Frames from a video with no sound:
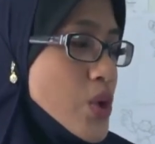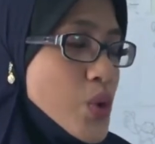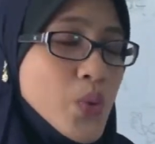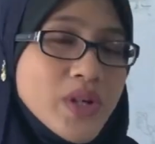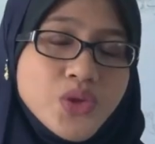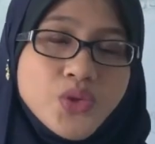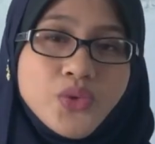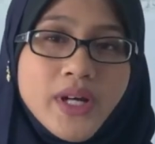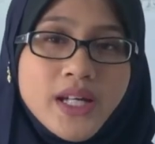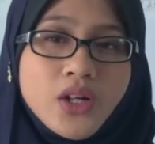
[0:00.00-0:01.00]
you want to
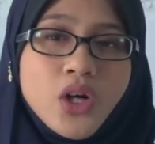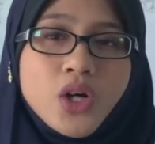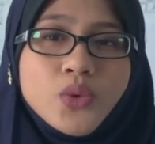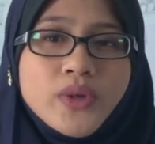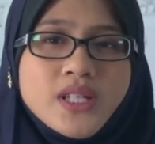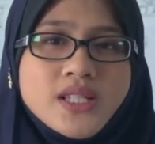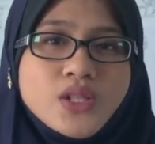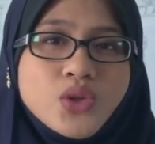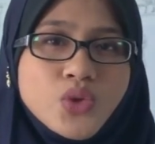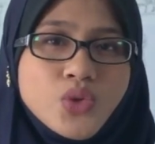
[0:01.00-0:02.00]
write, always
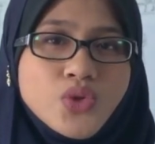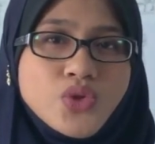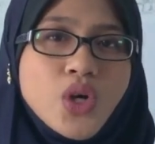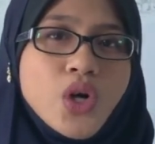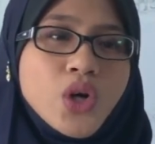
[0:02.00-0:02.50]
use,